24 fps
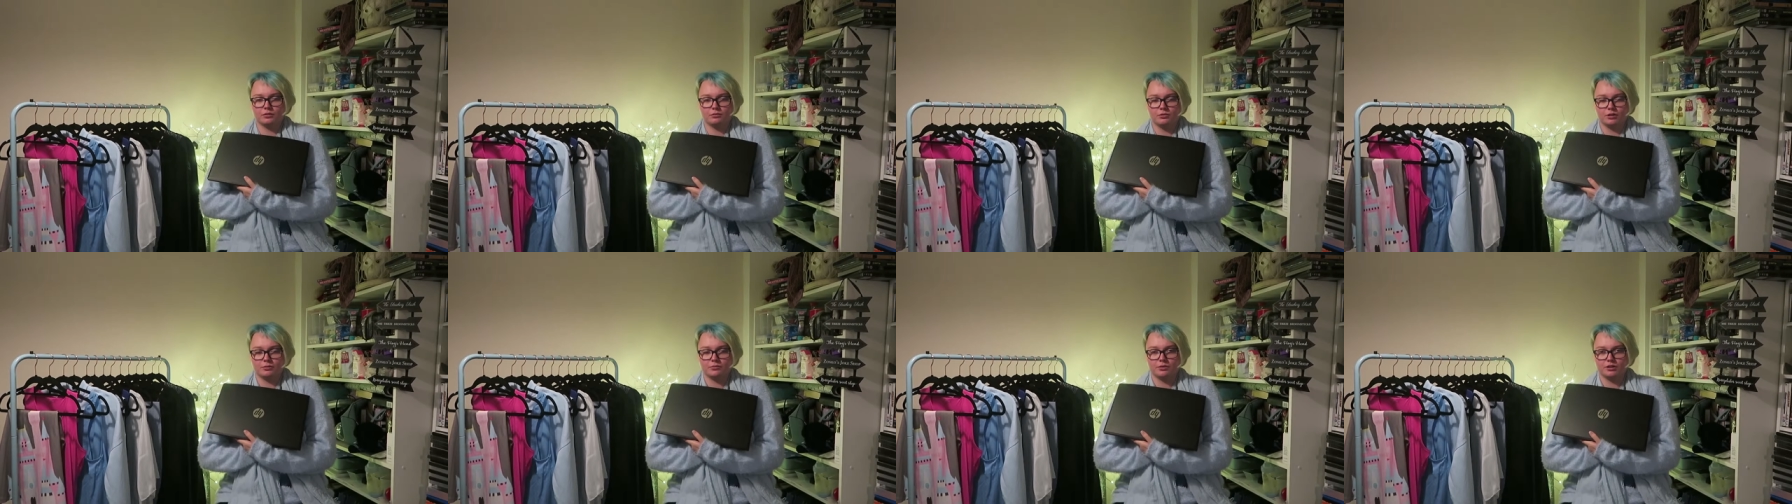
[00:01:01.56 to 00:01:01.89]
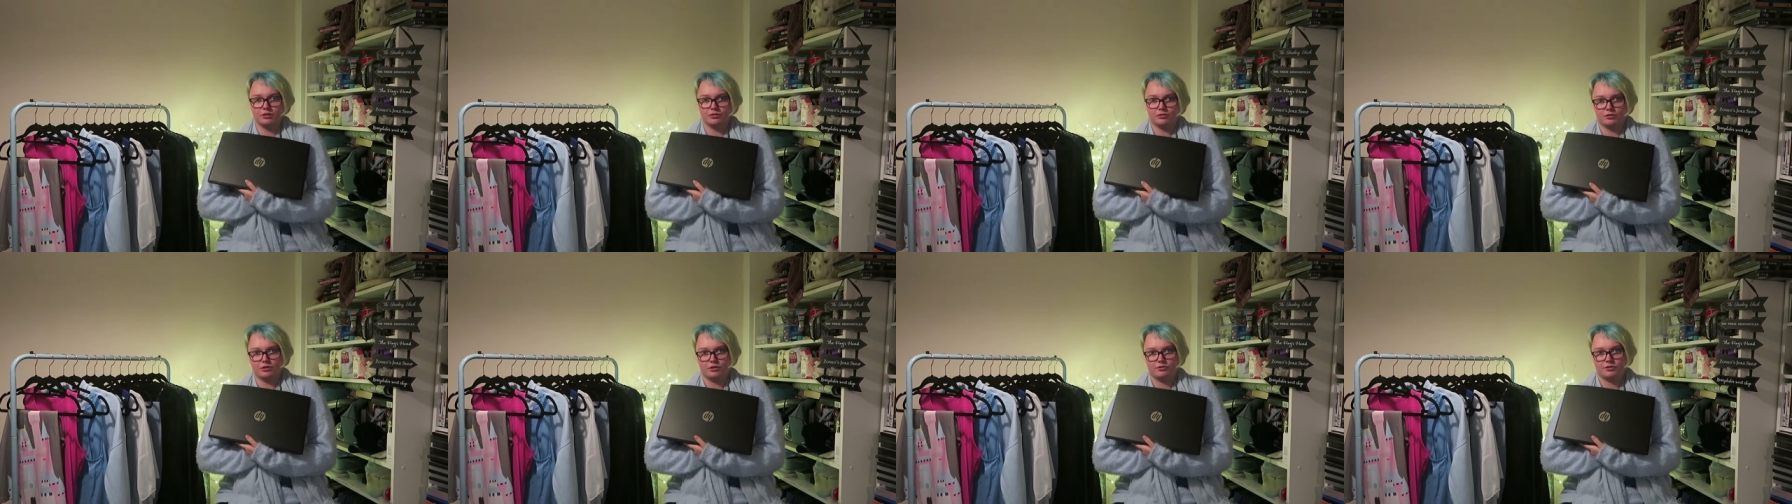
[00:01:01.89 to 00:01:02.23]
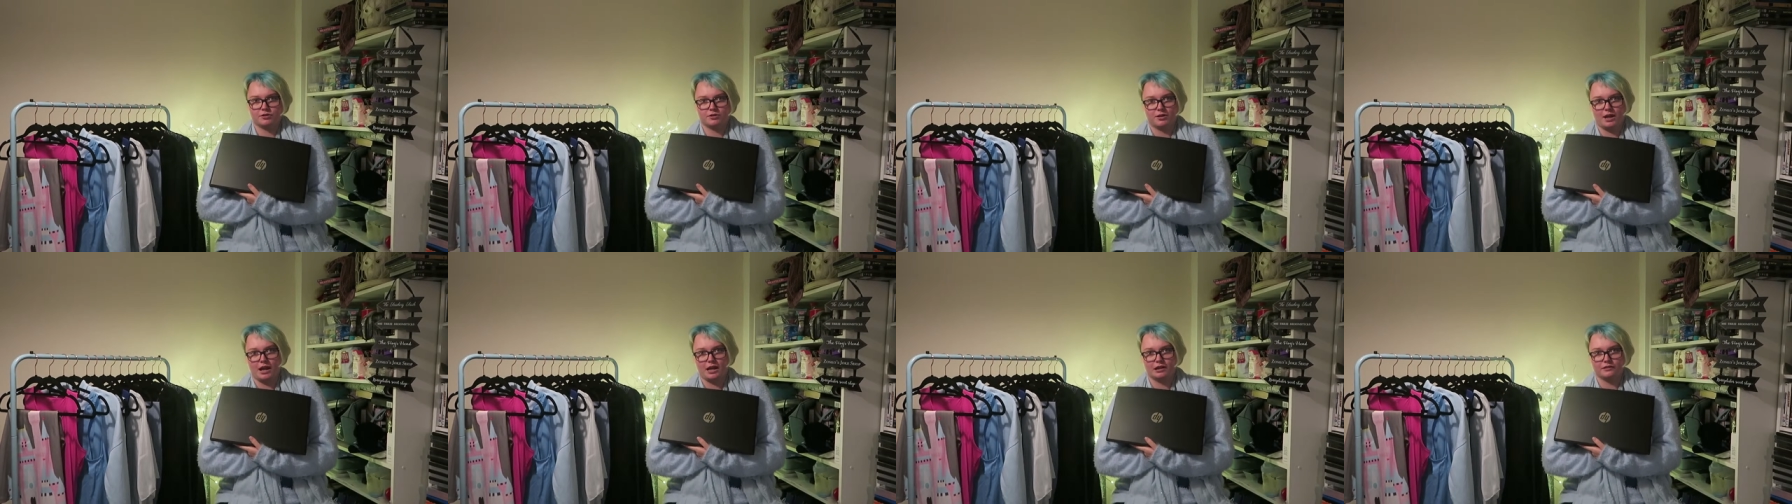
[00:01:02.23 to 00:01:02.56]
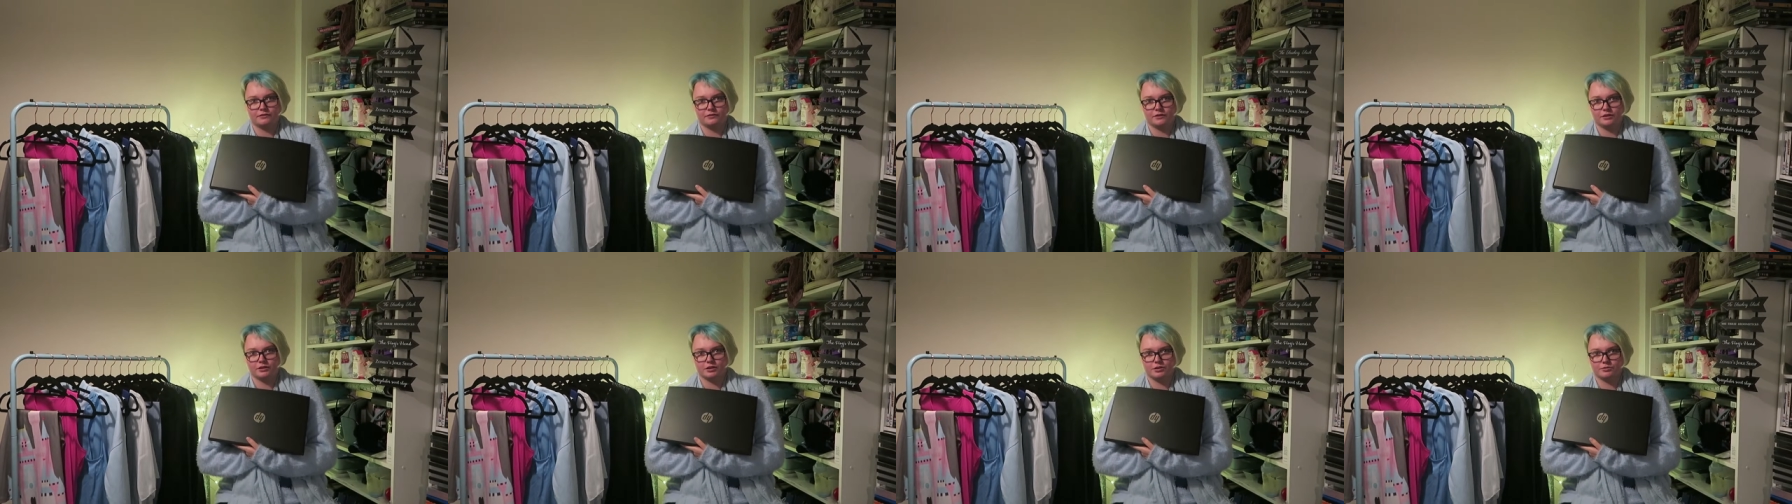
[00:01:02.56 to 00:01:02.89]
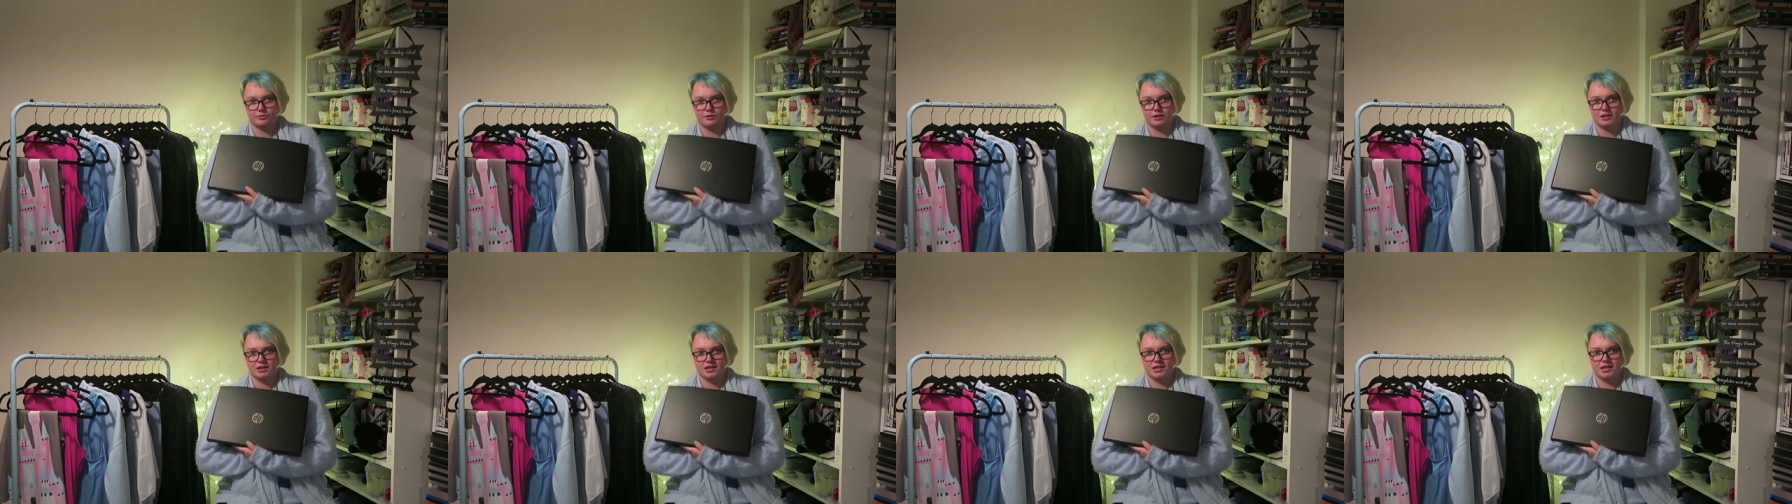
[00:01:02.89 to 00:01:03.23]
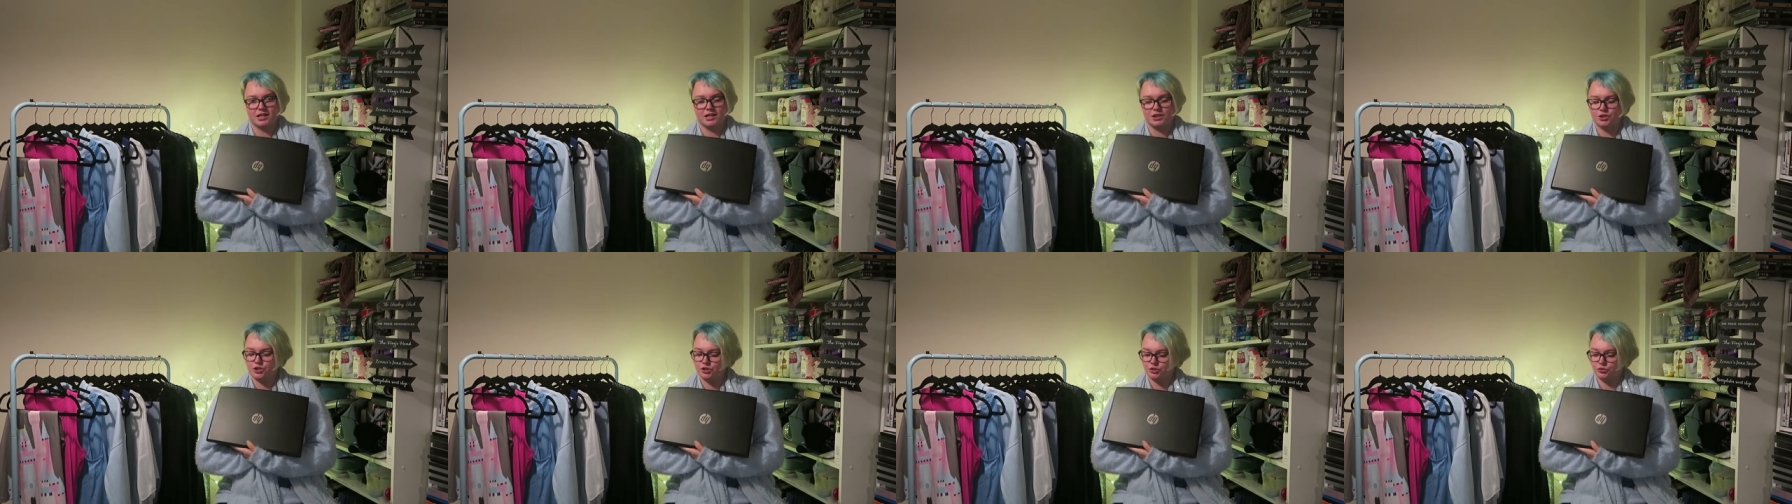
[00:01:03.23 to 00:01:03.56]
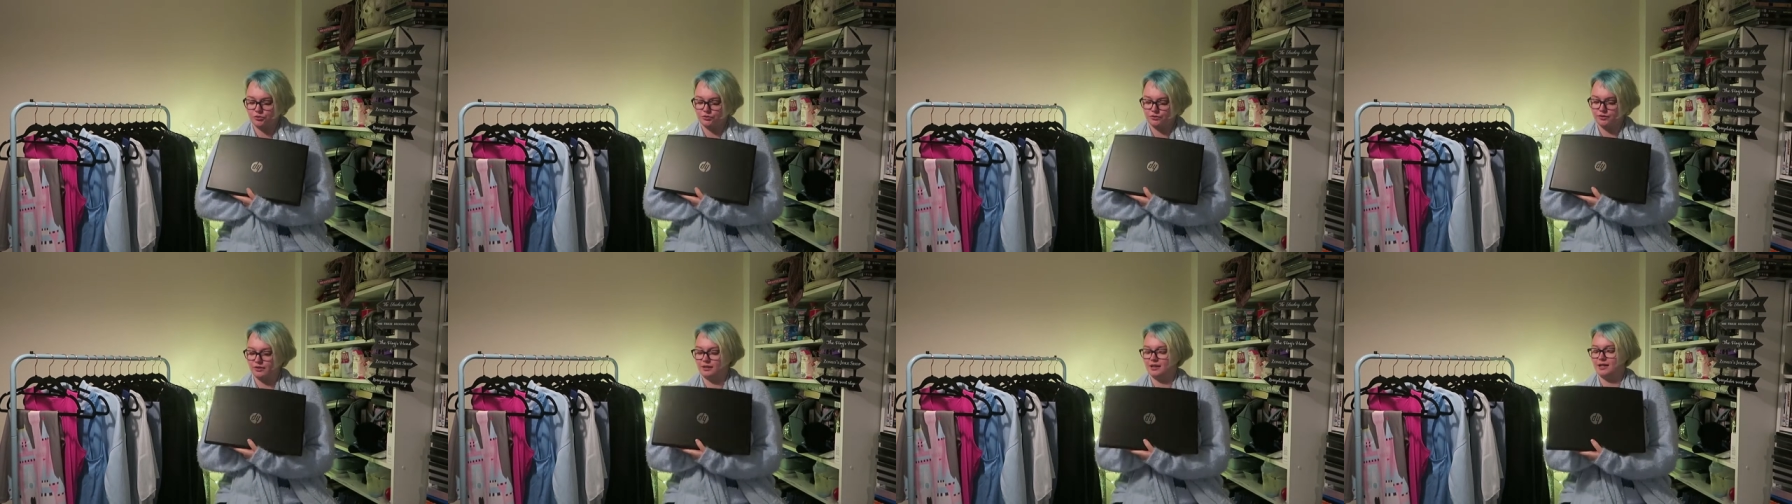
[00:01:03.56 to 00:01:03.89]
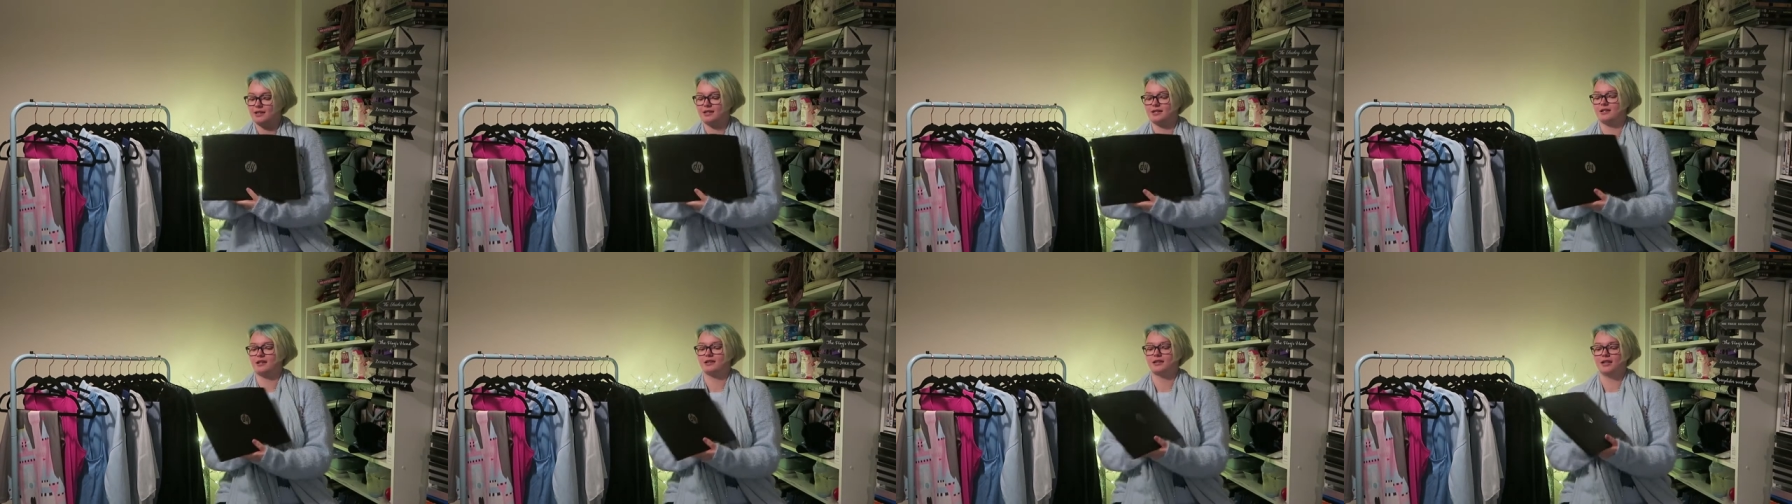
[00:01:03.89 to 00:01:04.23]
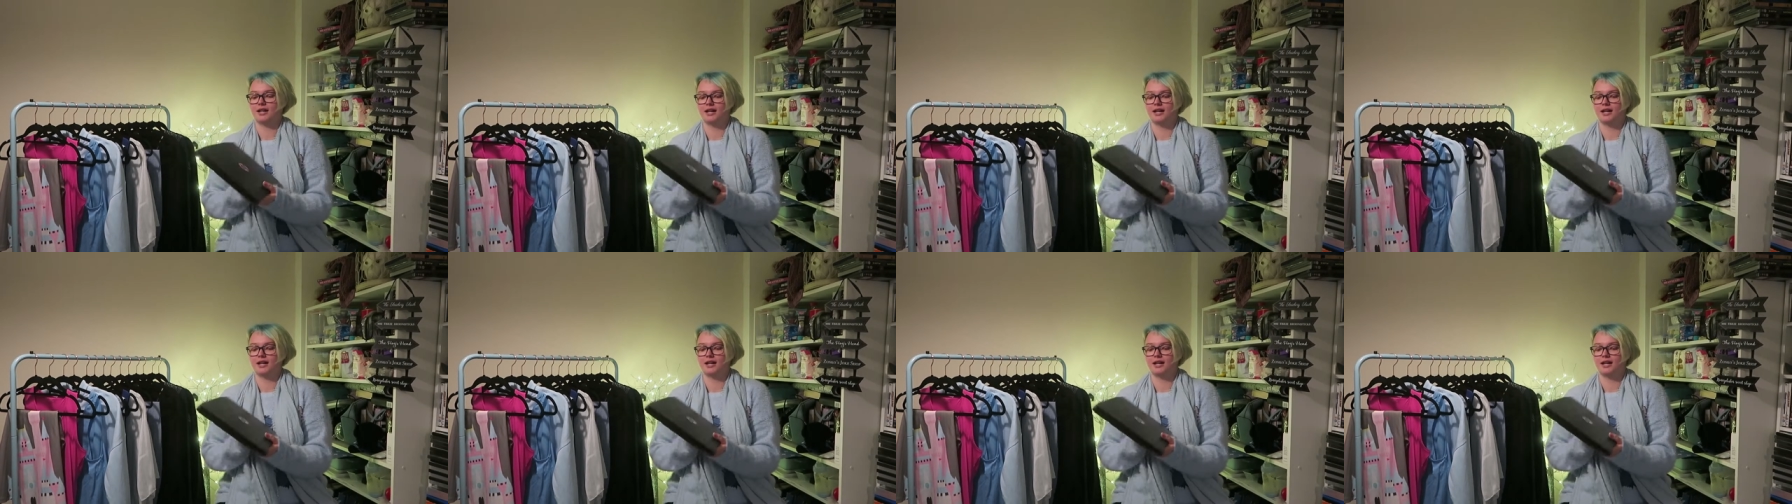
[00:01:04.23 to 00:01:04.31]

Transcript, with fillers: the one with all those adverts with the seesaw and things like